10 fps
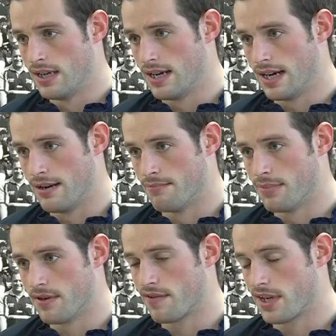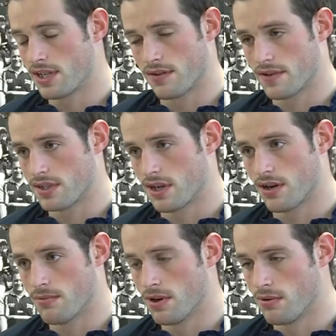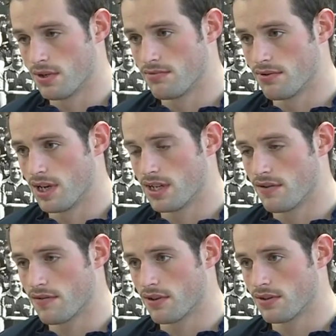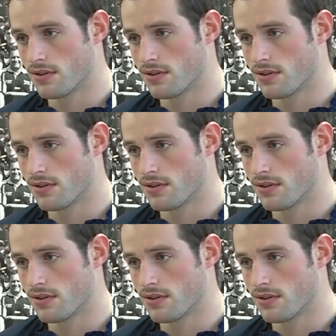But French outfits at home are always really difficult,